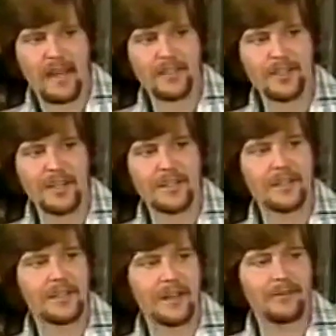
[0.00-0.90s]

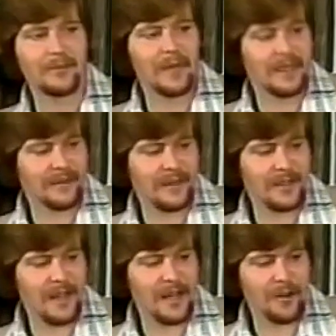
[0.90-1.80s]
Jesus loves me,
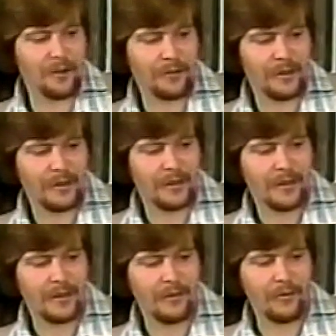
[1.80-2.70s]
this I know,
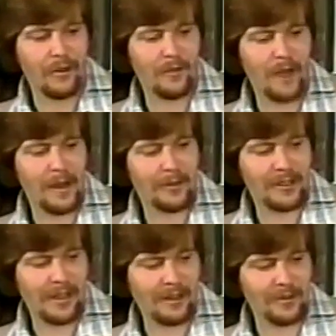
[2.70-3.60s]
for the Bible
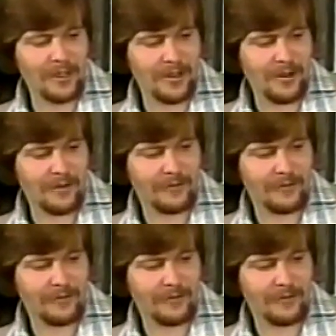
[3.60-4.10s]
tells me so.